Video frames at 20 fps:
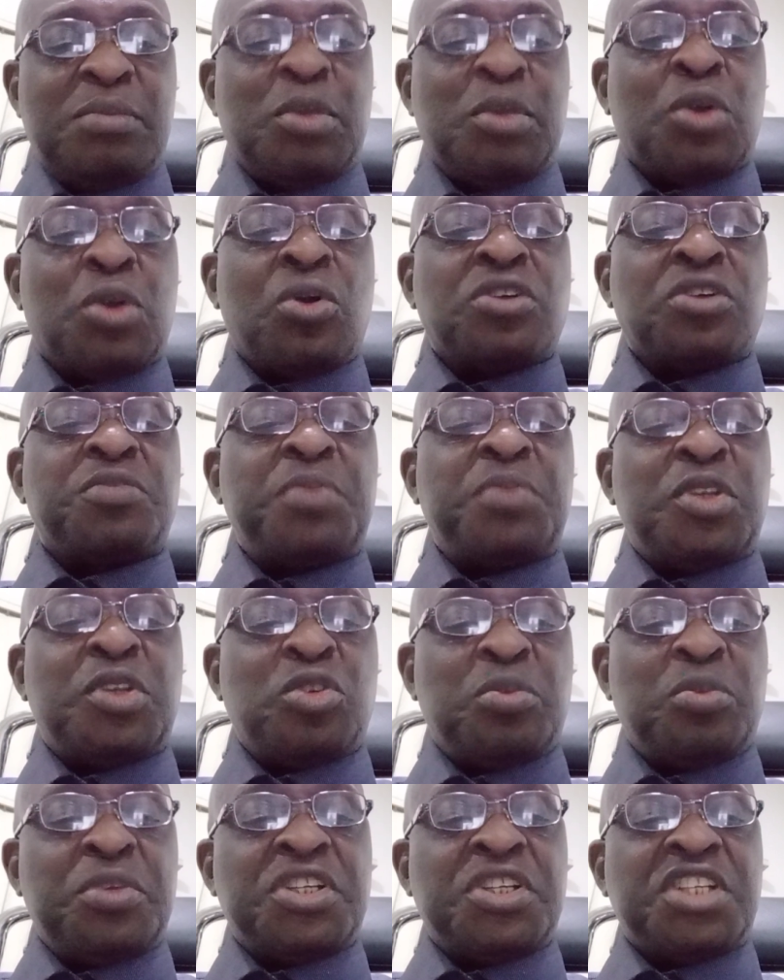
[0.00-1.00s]
because
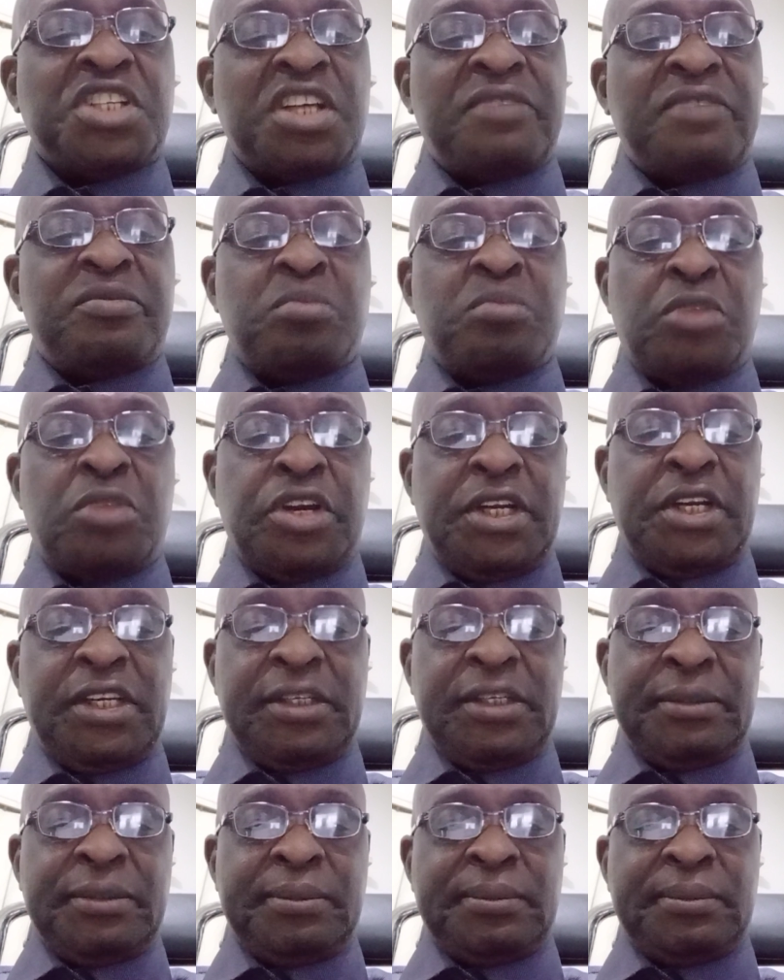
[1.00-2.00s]
Peter Obi saved money.